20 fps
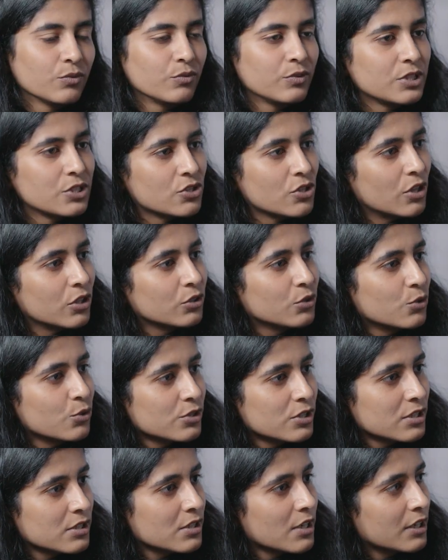which all
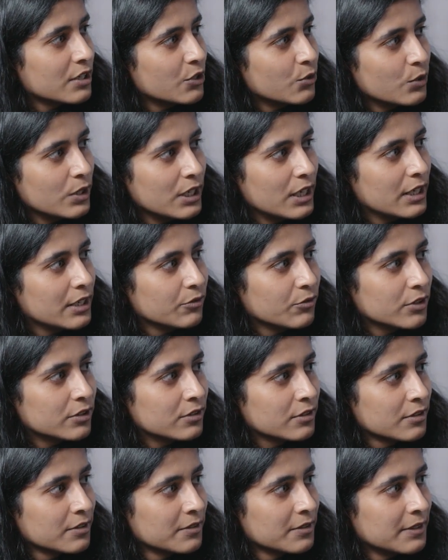courses are you dealing
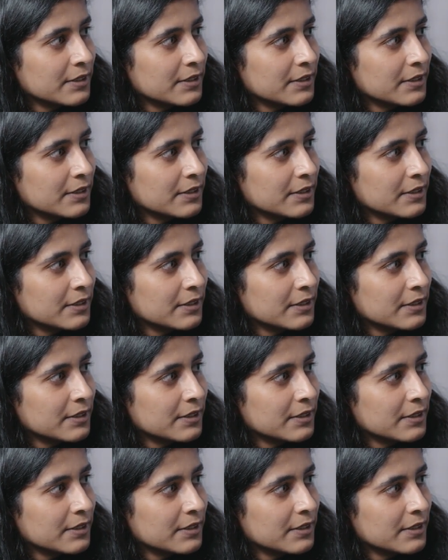with?